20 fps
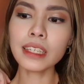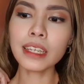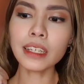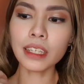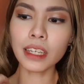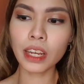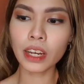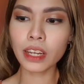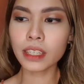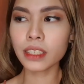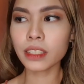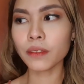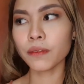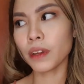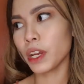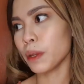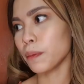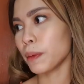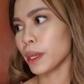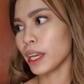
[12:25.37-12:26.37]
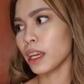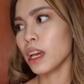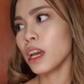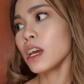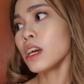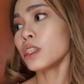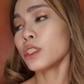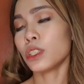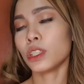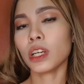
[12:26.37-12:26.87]
skincare is a very big
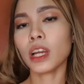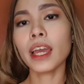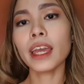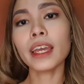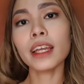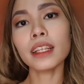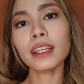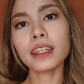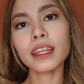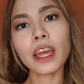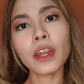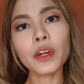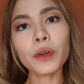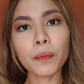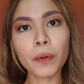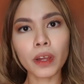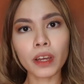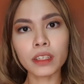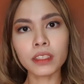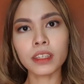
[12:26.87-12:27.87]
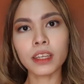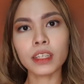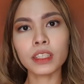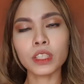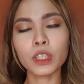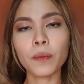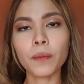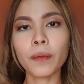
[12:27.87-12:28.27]
trial and error process.